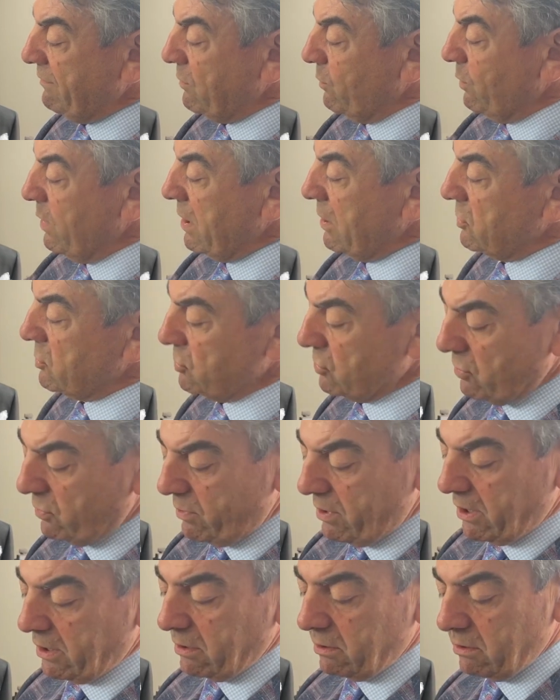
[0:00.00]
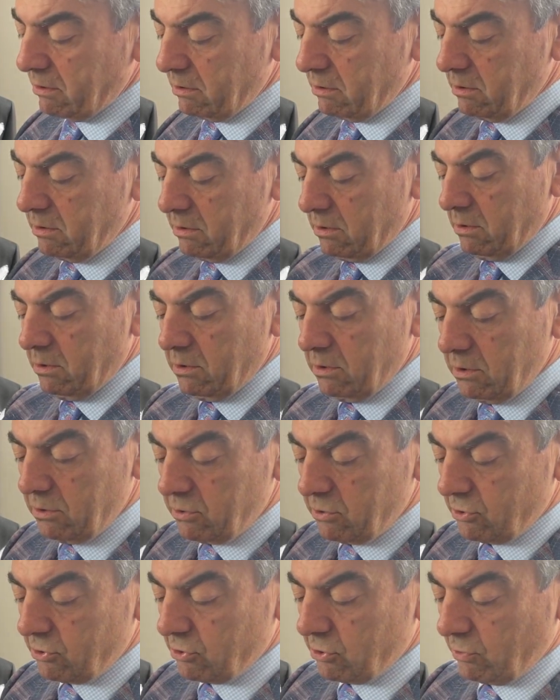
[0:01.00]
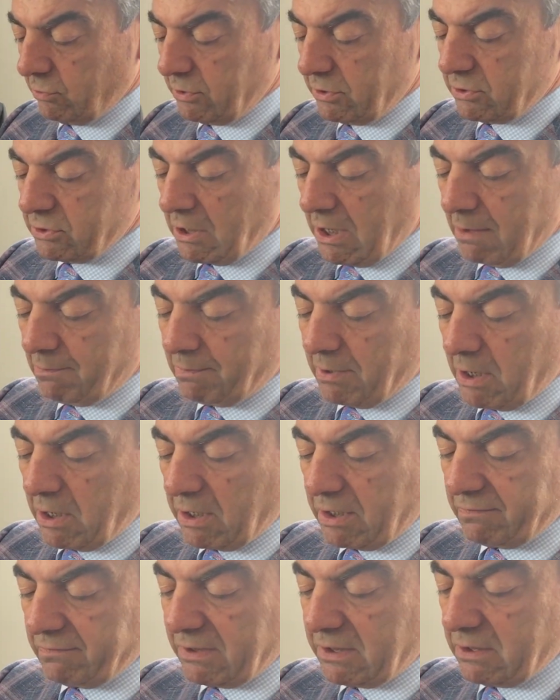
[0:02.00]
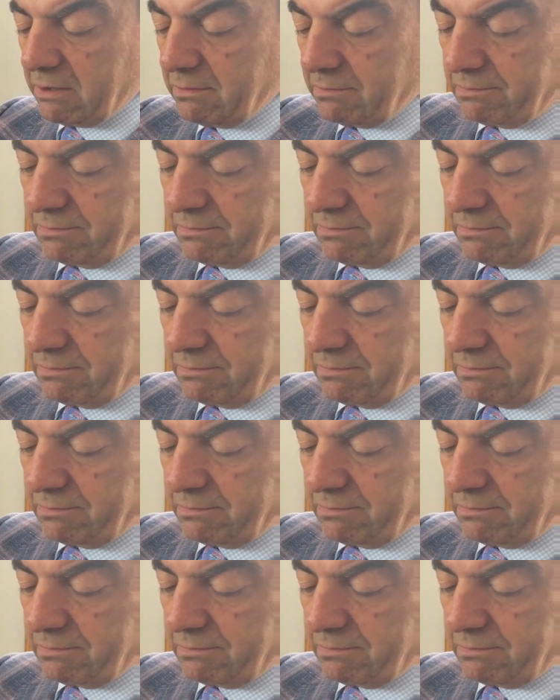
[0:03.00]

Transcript: the wings showing, you just show the top part of it.